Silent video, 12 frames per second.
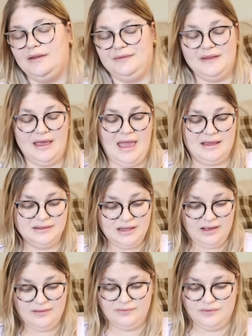on the end
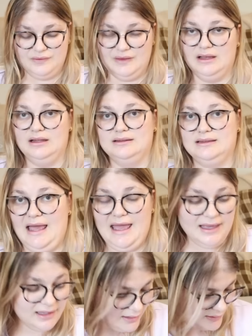of the
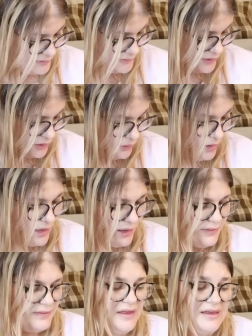leg. So
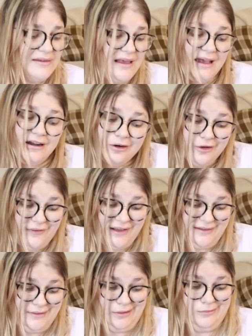this, I don't know if I
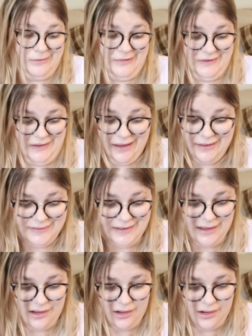can tell what size
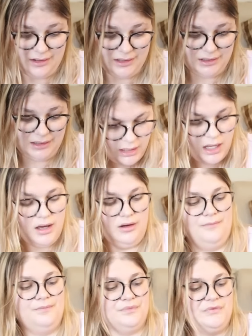they are.
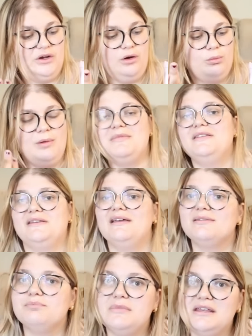Oh, they're women's
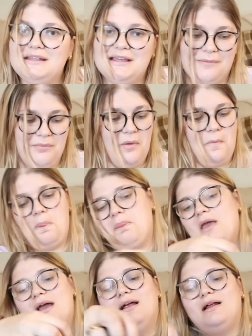size medium.
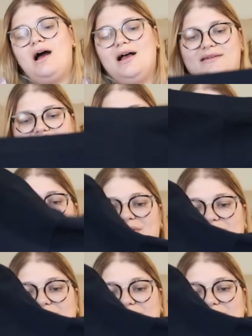Awesome.